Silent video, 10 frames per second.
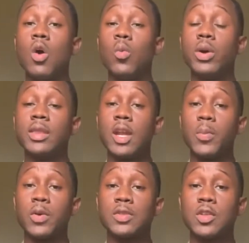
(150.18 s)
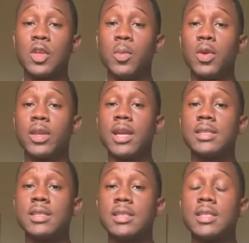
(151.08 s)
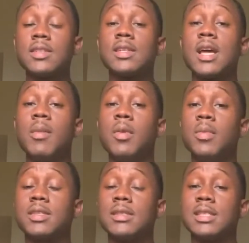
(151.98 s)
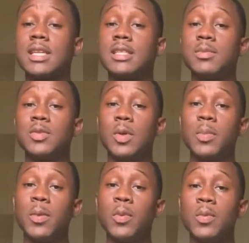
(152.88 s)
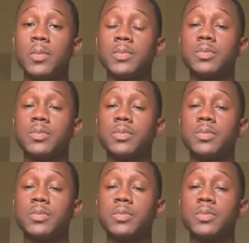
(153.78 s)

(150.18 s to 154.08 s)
With interpersonal communications, there's a common misconception between people.